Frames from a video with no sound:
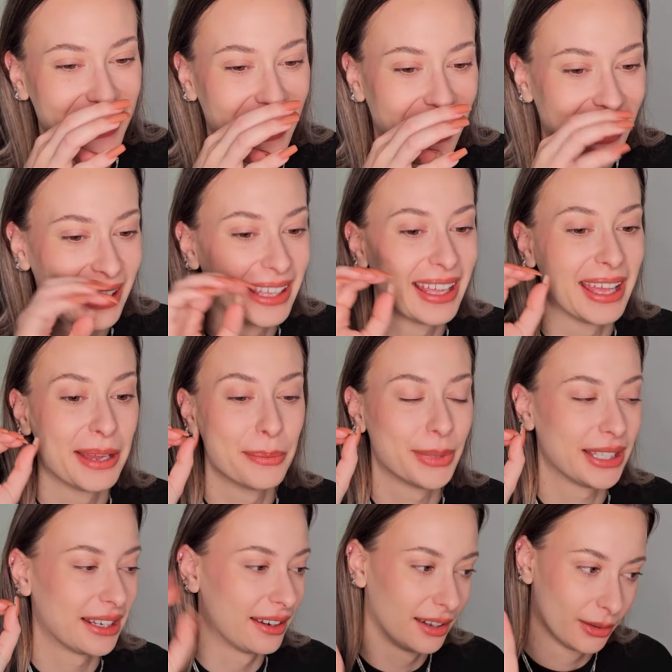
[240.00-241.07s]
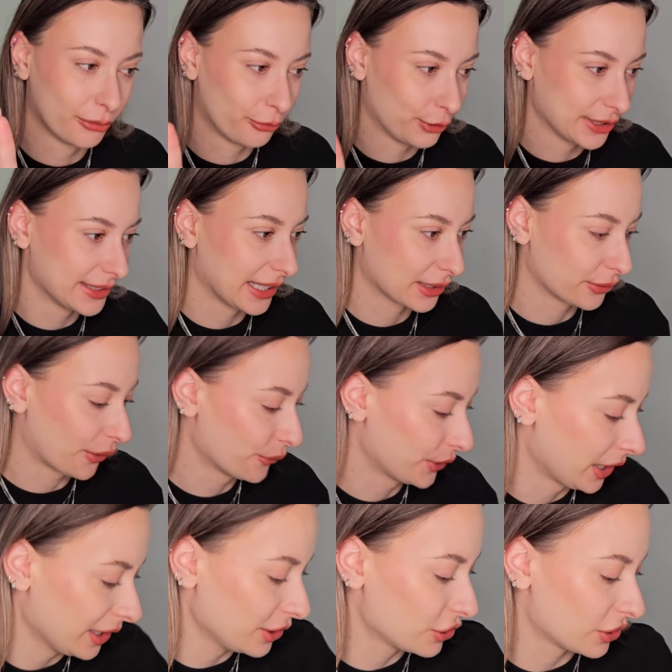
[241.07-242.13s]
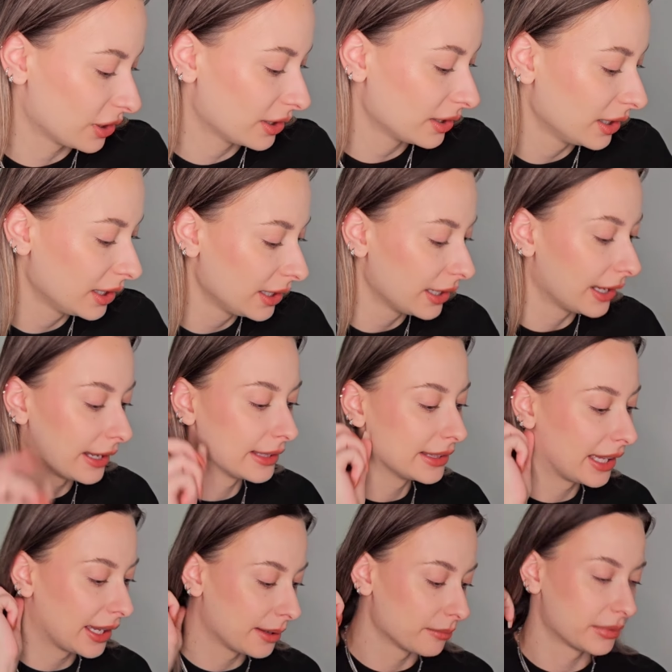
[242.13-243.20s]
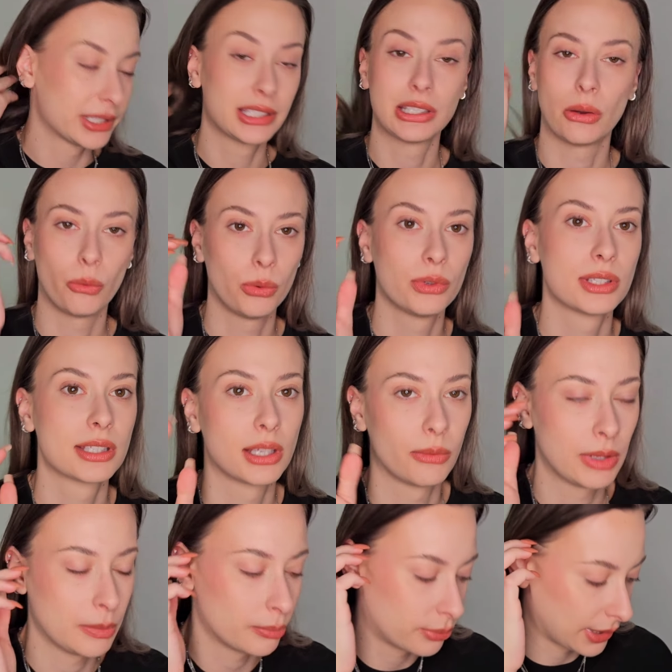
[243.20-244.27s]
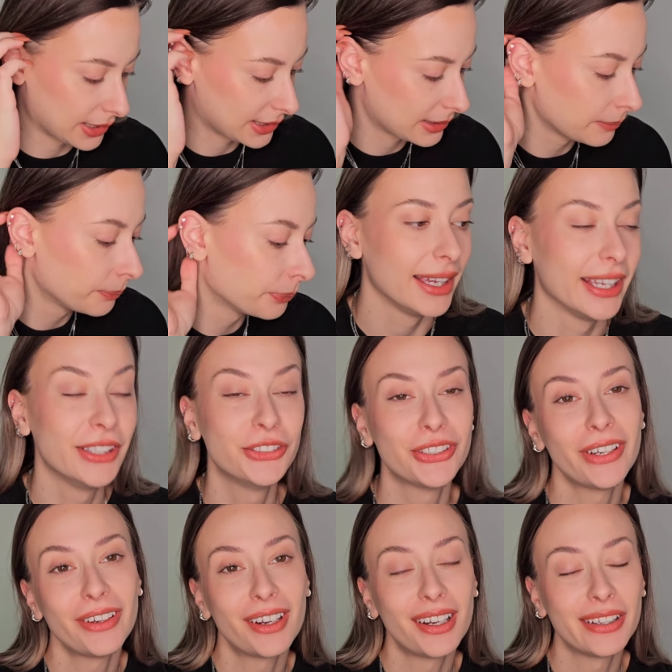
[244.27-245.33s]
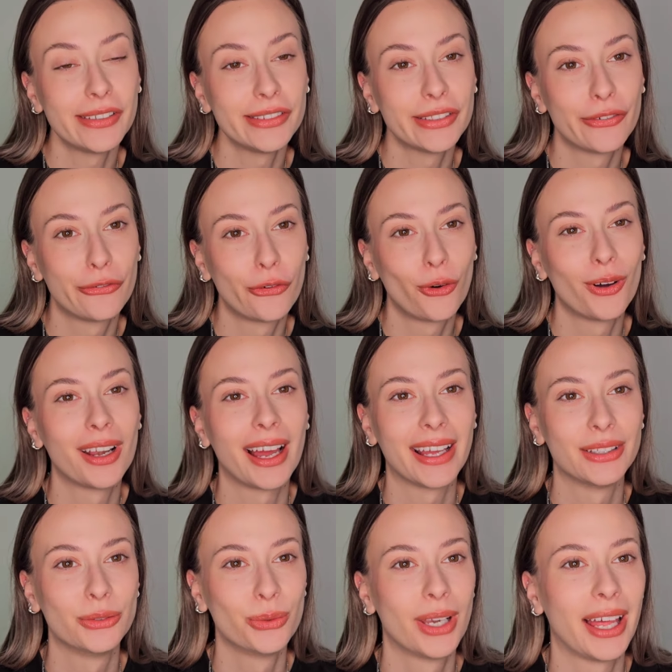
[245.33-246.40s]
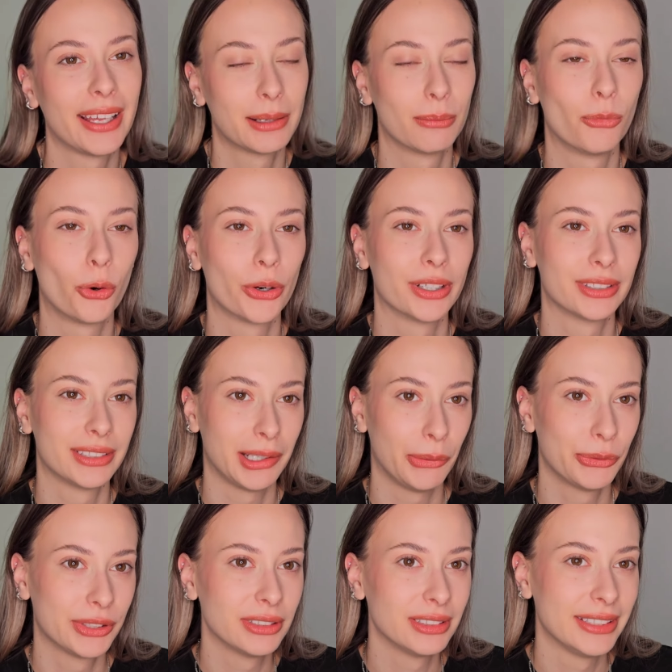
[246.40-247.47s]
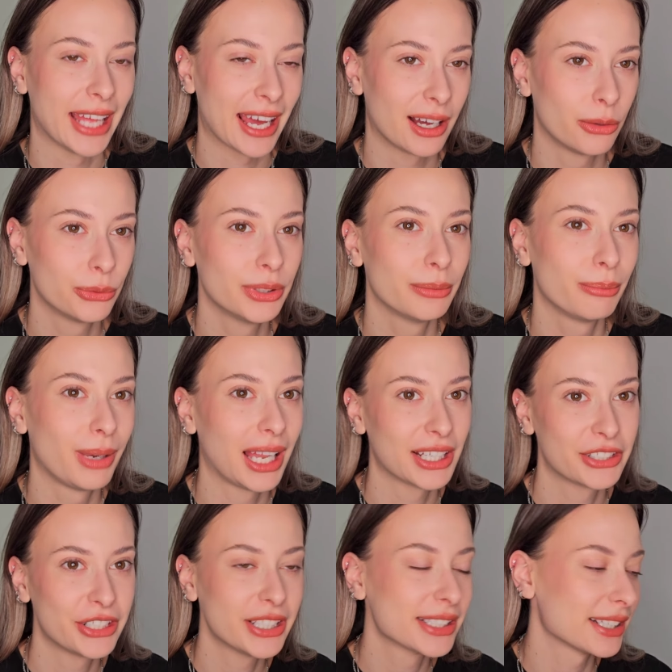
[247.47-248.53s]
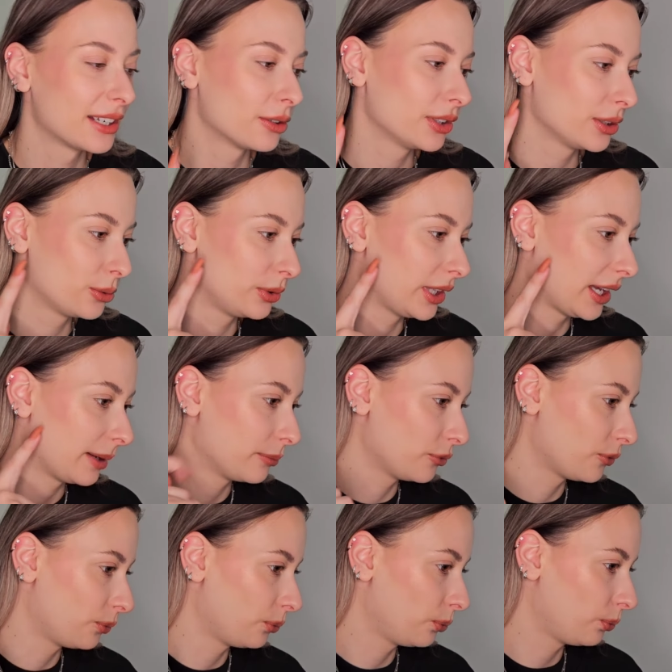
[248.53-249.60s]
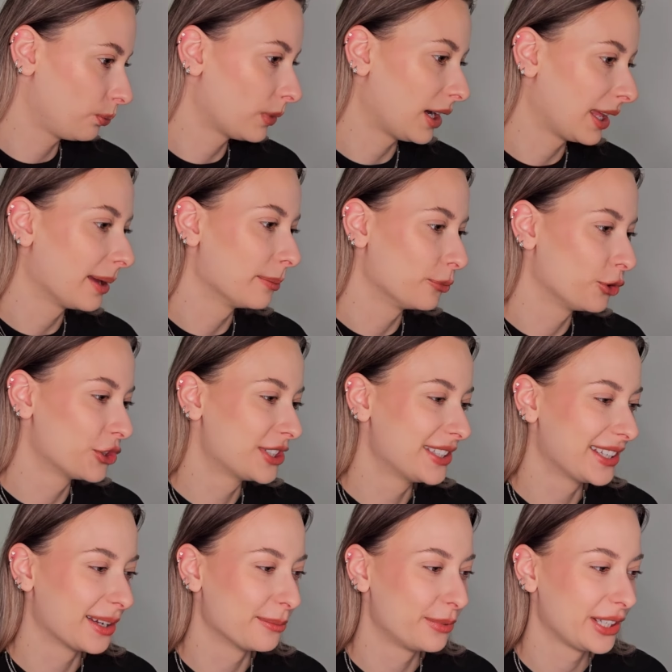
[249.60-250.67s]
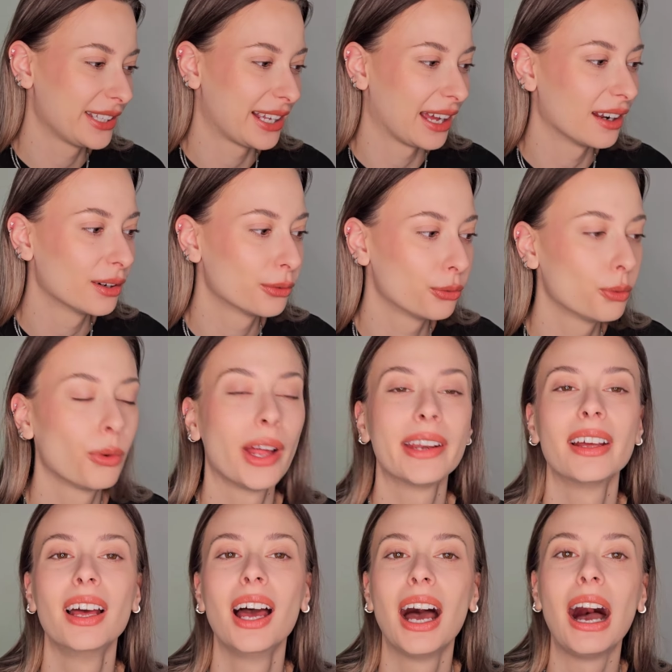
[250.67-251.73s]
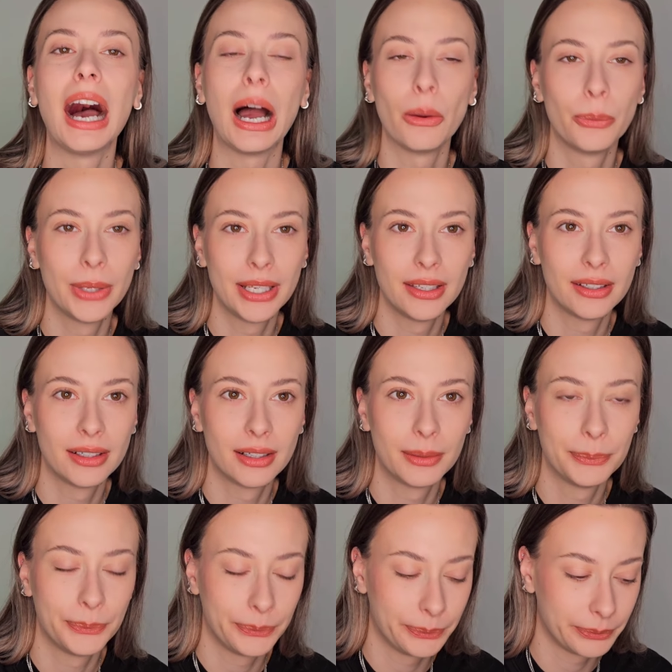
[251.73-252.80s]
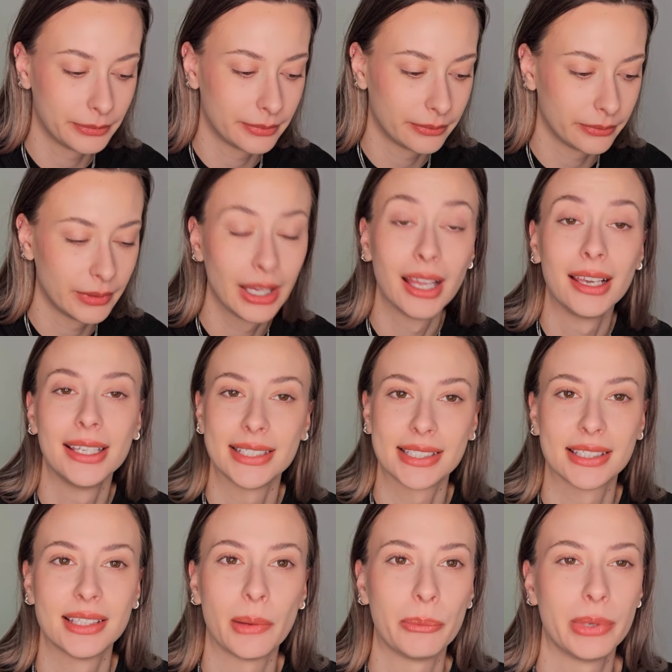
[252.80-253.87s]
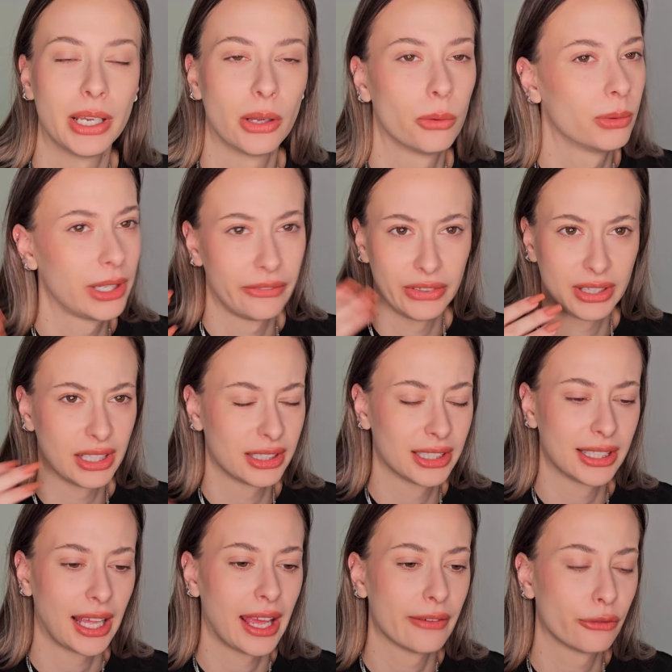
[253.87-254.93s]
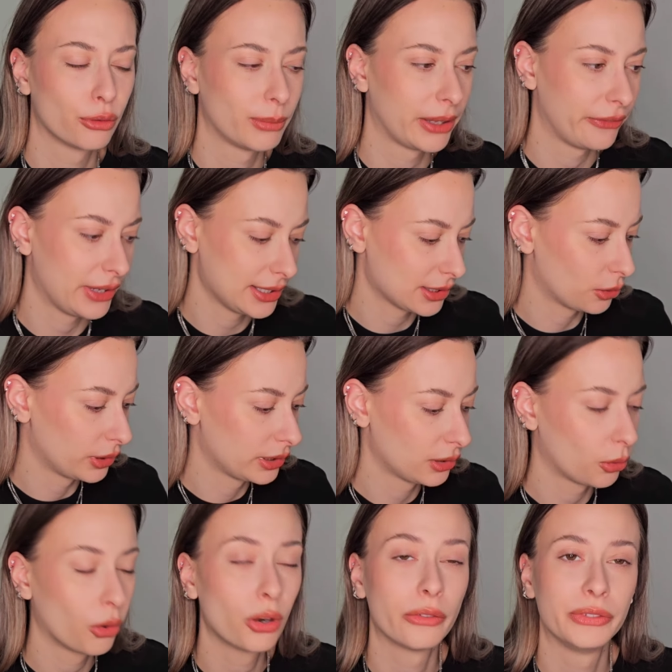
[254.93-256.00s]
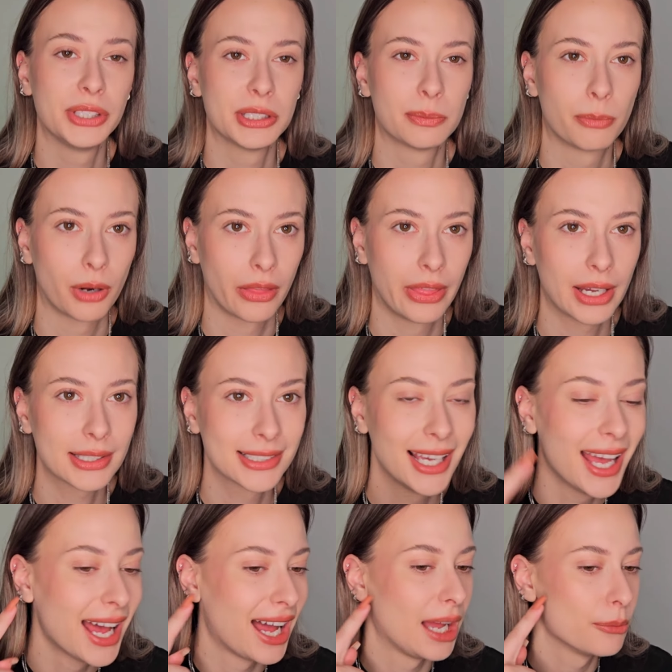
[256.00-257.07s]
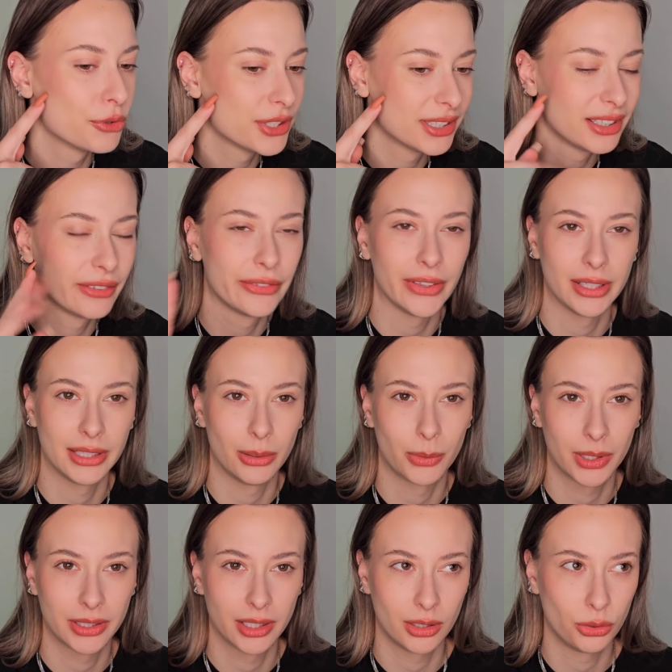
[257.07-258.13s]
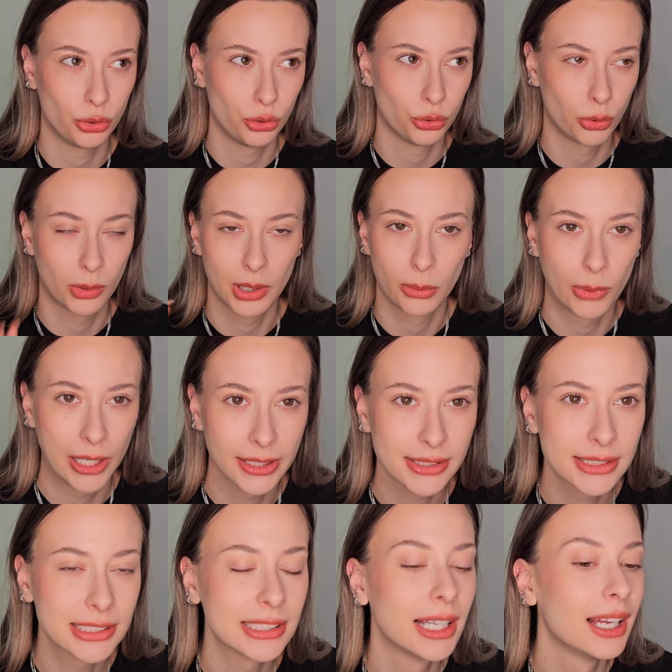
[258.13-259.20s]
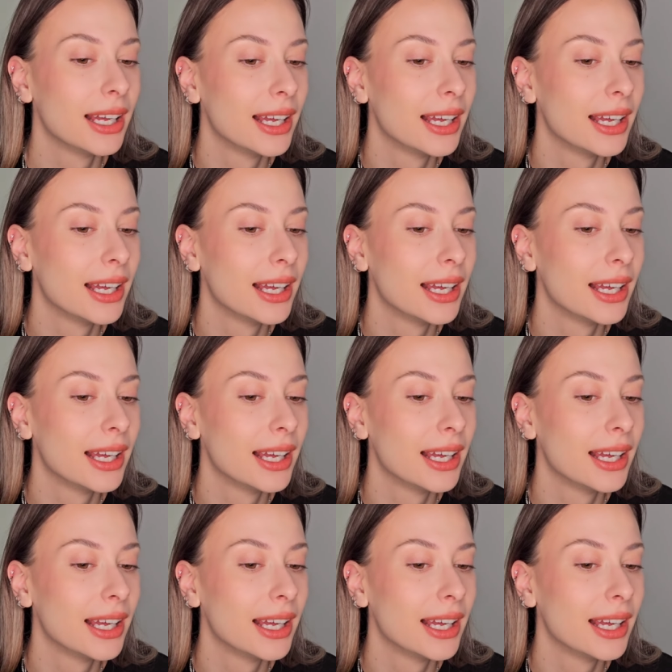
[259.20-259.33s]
I am in love with that foundation and I am so, so impressed. In general, in the fall, I do like more toned down blushes. I know that today I'm, I am using a pretty colorful one. I will um, a list down below everything that I have on my face and all of these products. I'm using the Fenty one, the newer ones.